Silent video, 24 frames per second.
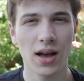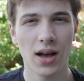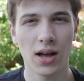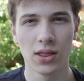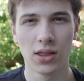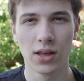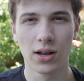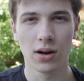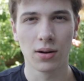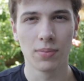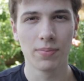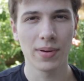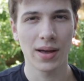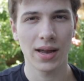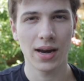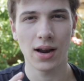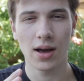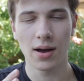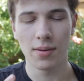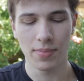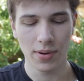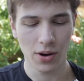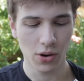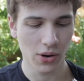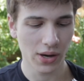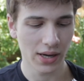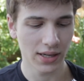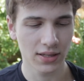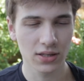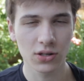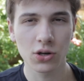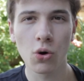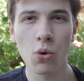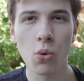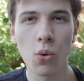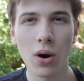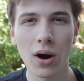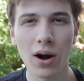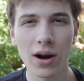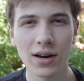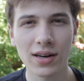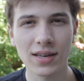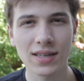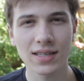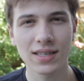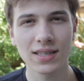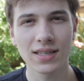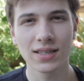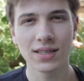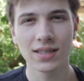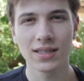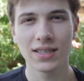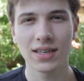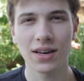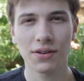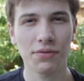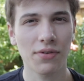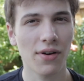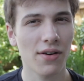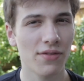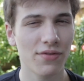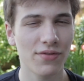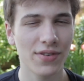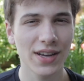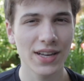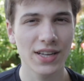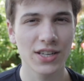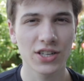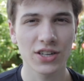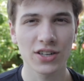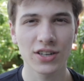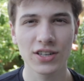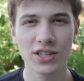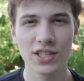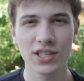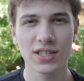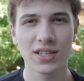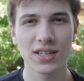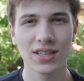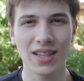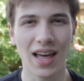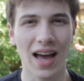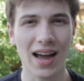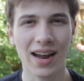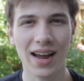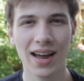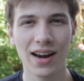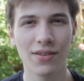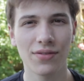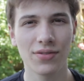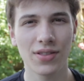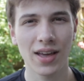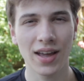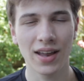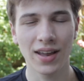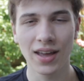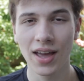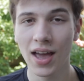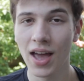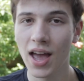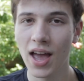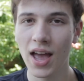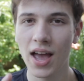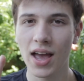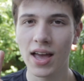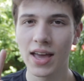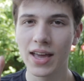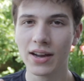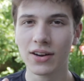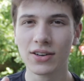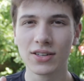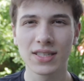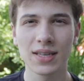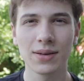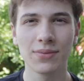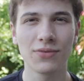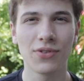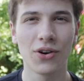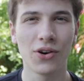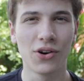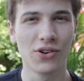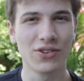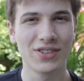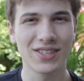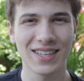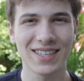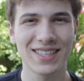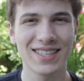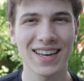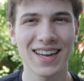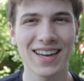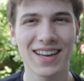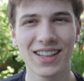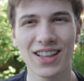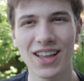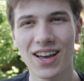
little bit about its quirks, different features, that kind of thing. Here's some photos, let's take a